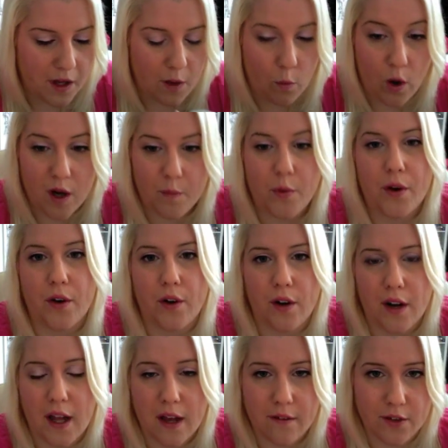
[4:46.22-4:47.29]
I want to put it on
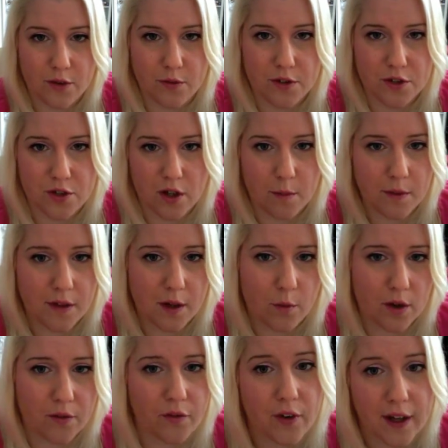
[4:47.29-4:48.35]
and have it do its job, and then I
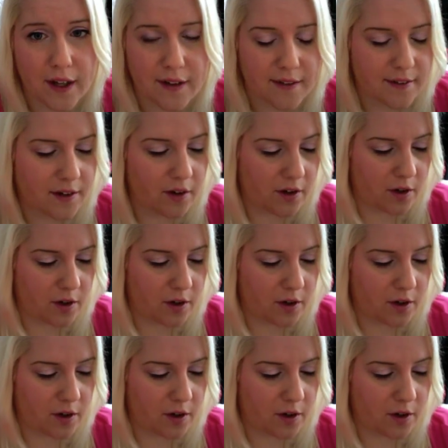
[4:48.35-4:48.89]
want to forget it's there.